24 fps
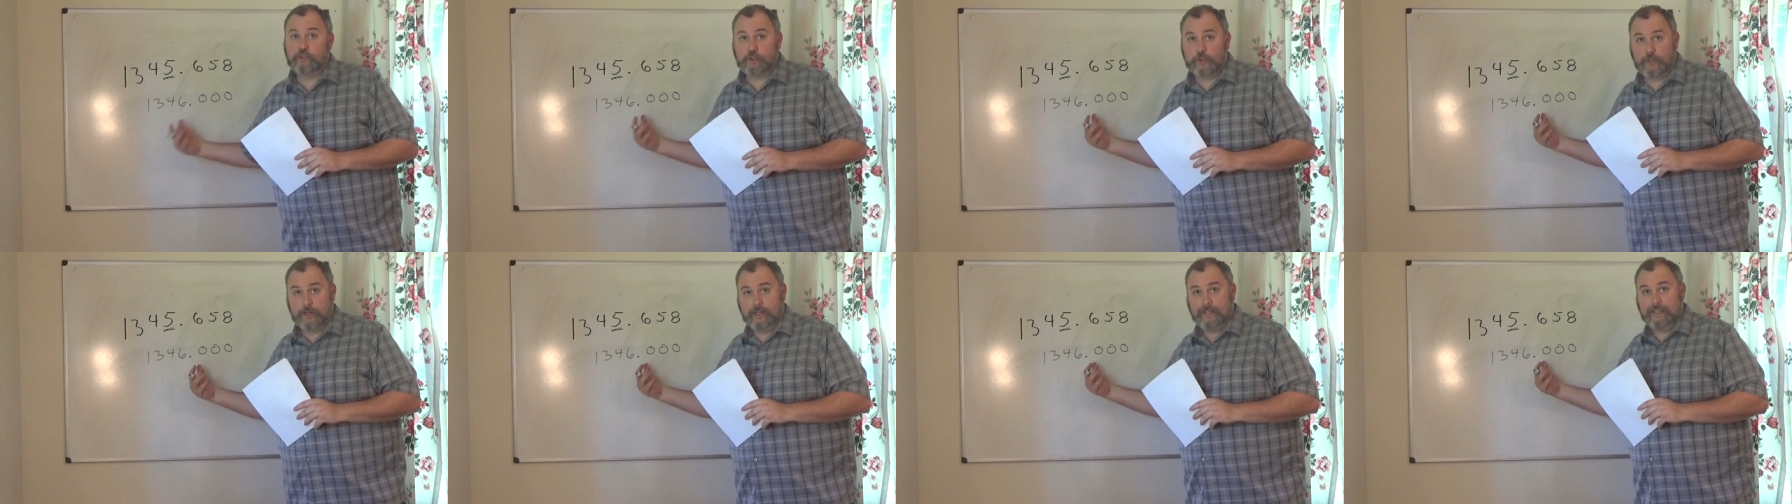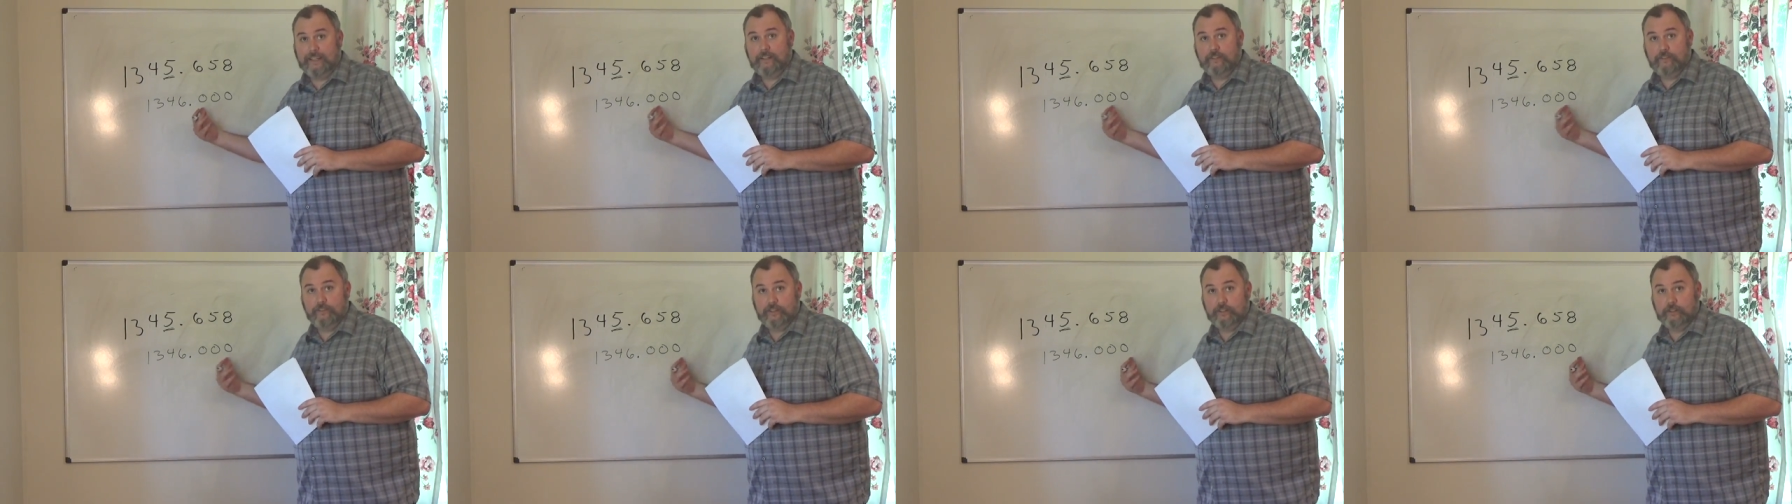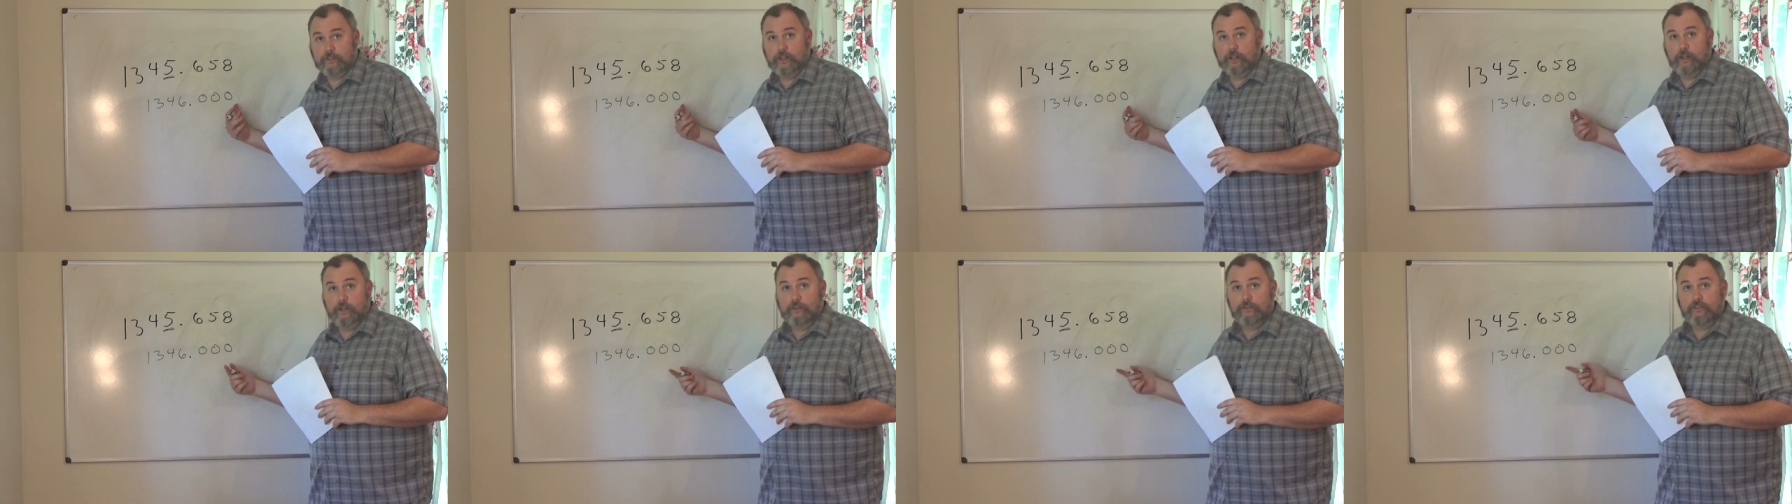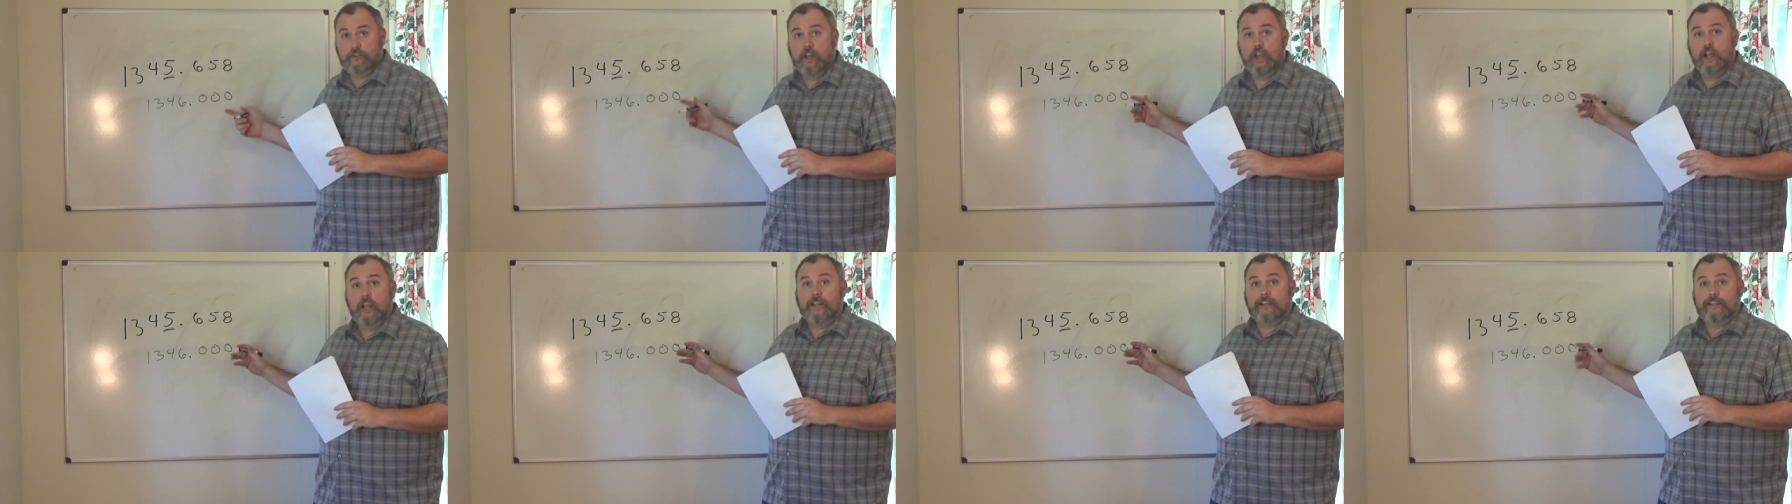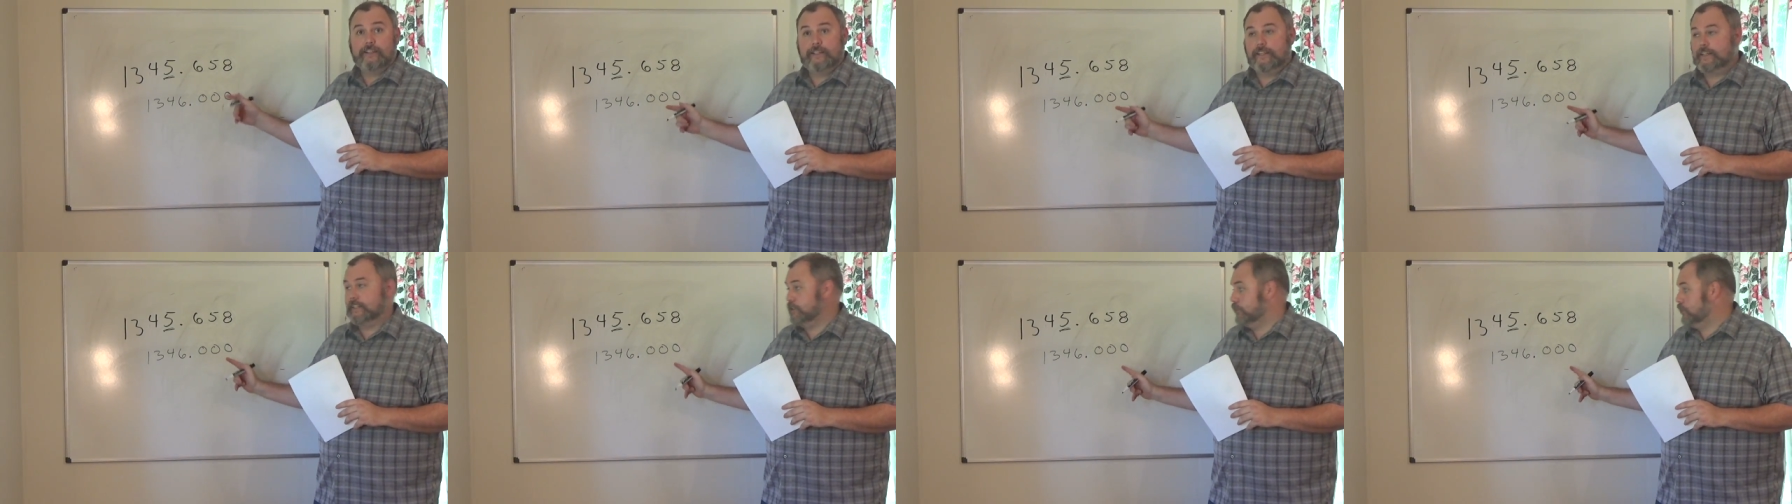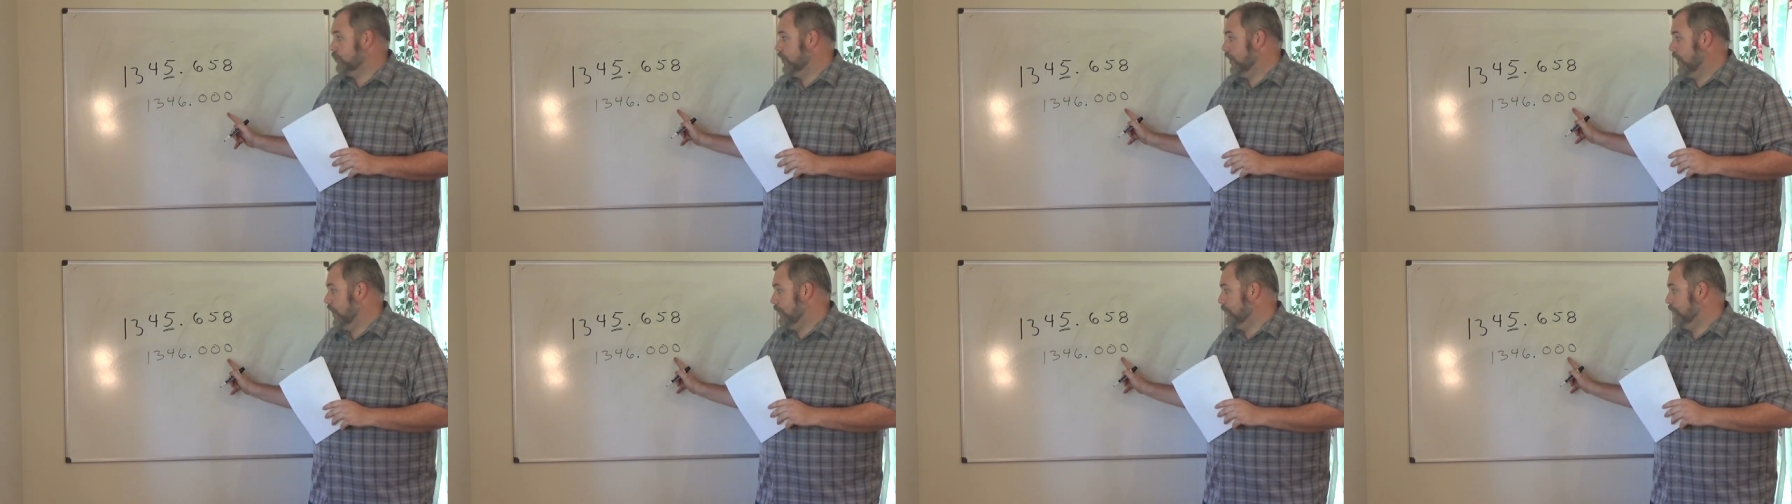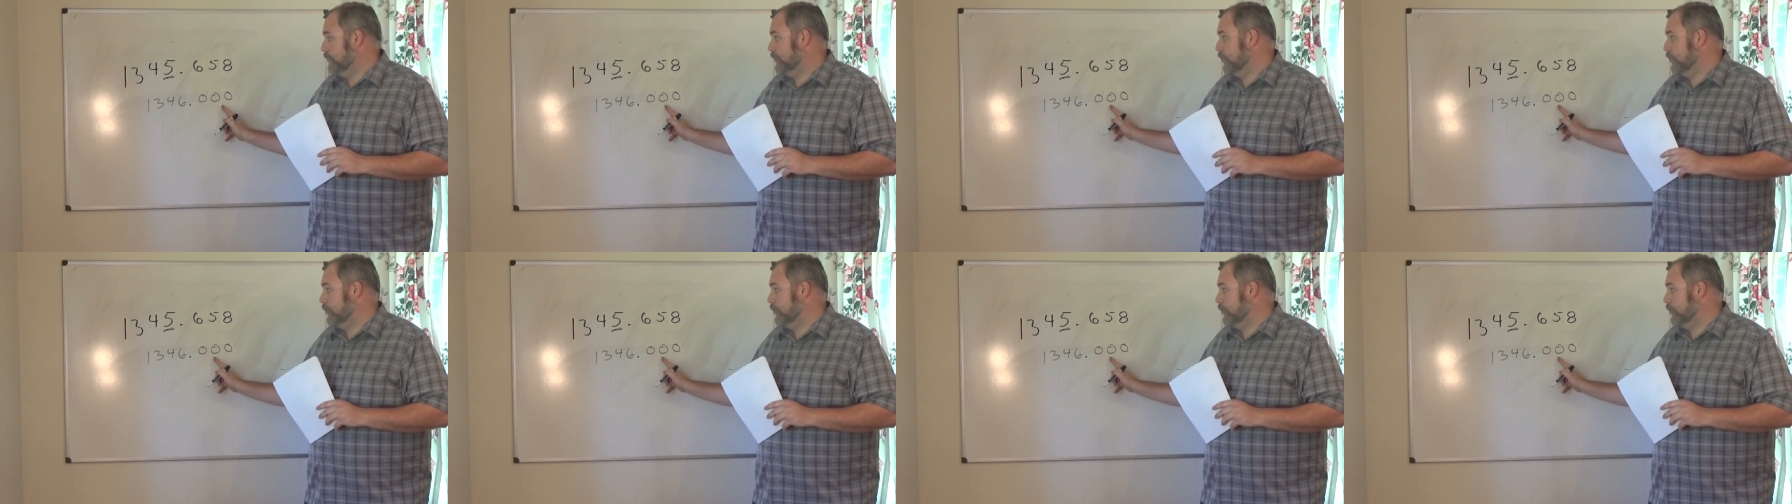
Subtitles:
trailing zeros, get dropped.